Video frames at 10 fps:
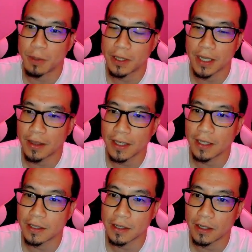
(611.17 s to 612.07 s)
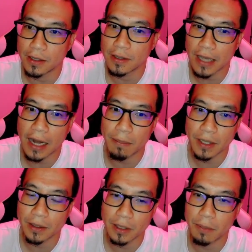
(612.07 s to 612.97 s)
because I think it's got to
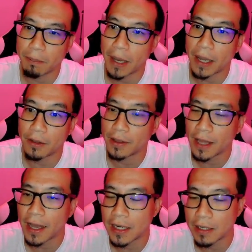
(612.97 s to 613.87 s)
be a little bit better than that